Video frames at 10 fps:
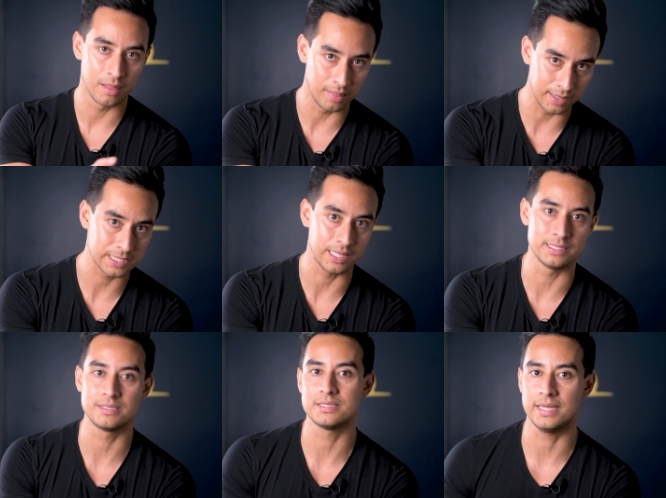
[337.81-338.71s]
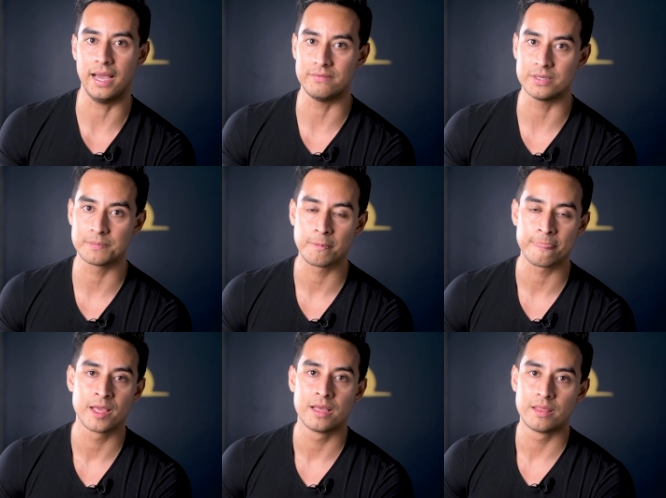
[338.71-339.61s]
this lens doesn't have it.
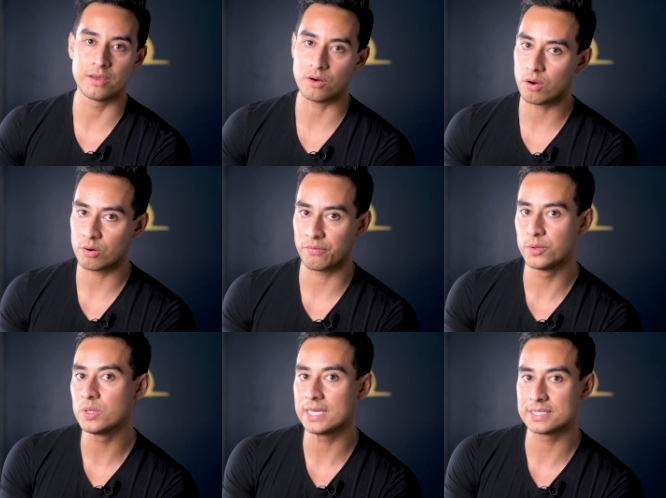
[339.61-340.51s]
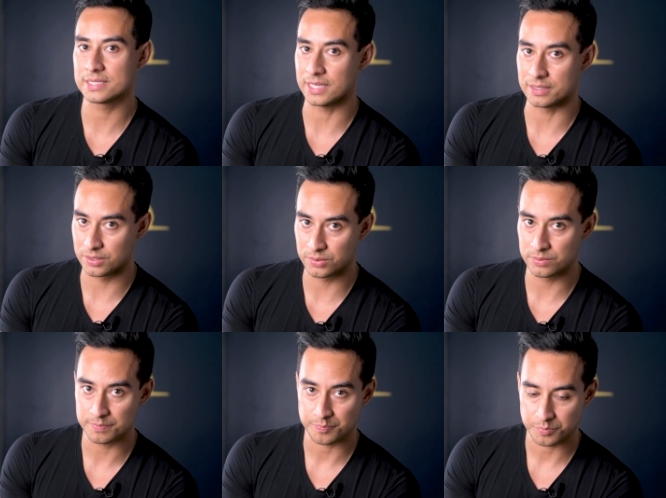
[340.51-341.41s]
There are a few lenses that
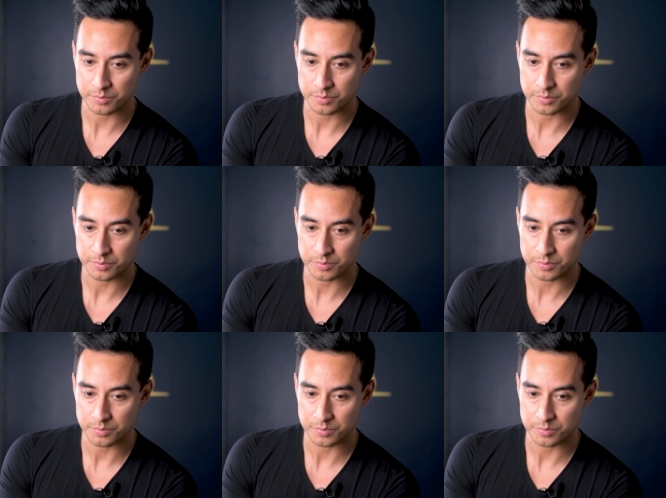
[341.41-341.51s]
do.